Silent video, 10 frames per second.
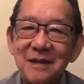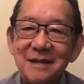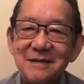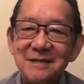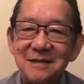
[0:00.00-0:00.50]

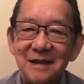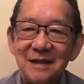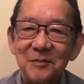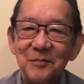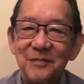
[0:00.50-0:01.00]
it's
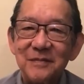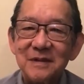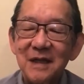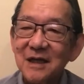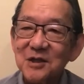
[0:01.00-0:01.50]

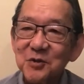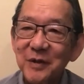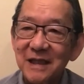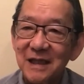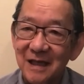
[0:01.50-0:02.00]
not a
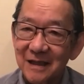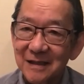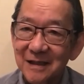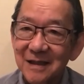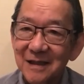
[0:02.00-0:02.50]
straight
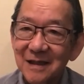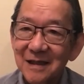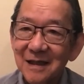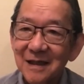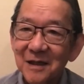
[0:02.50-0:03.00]
line.
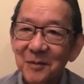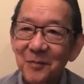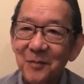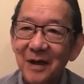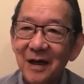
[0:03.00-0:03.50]

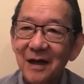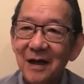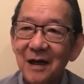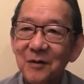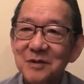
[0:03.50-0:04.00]

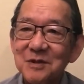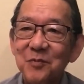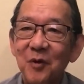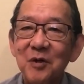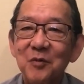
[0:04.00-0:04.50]
I was
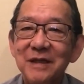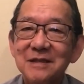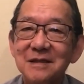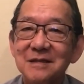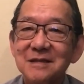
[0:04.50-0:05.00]
born and
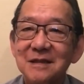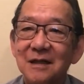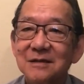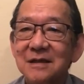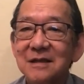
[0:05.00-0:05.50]
raised in
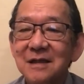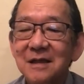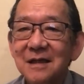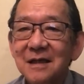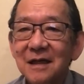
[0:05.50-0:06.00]
Stockton,
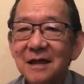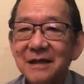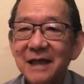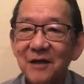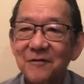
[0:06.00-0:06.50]

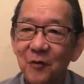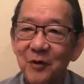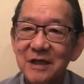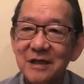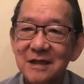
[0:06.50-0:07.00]

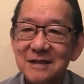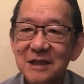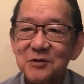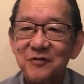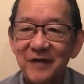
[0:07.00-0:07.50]
California, in the
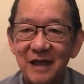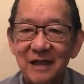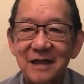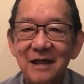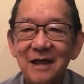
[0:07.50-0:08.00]
Central
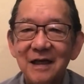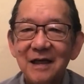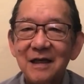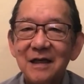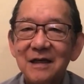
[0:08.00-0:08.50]
Valley.
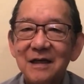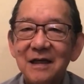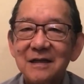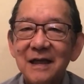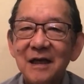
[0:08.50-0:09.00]
A
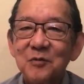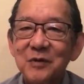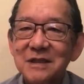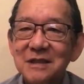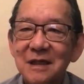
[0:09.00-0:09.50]
town
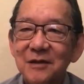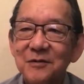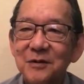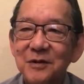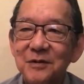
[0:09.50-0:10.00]
which has
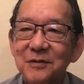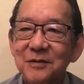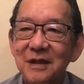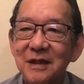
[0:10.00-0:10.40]
gone through